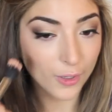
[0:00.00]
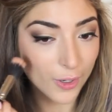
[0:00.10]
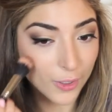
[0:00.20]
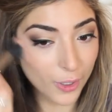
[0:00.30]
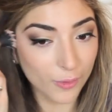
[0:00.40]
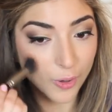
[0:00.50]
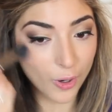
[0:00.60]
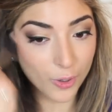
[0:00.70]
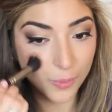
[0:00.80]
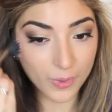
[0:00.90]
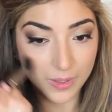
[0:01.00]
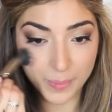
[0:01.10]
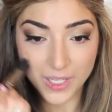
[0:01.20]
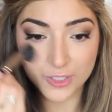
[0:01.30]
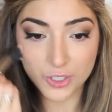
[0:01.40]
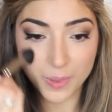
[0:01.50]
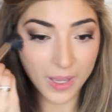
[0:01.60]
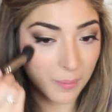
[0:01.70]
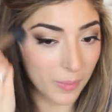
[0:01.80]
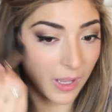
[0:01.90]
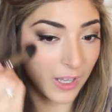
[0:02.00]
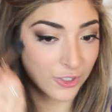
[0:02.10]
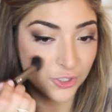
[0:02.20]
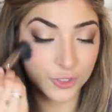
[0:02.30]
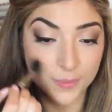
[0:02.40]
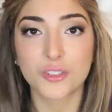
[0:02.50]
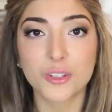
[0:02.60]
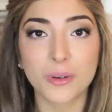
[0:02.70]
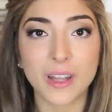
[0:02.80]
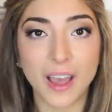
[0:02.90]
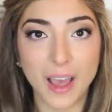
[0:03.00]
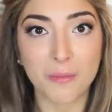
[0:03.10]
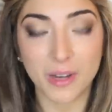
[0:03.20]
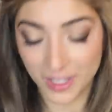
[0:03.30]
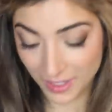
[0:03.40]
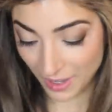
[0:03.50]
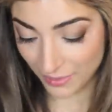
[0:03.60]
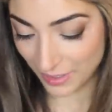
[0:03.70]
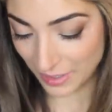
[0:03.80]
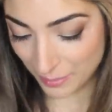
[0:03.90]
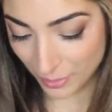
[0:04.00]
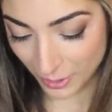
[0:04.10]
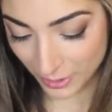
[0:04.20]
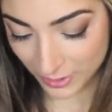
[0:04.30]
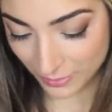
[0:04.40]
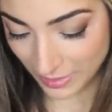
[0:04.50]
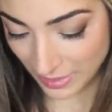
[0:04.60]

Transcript: Can't go wrong with a peachy pink blush. Do you know what, how many other lip products are in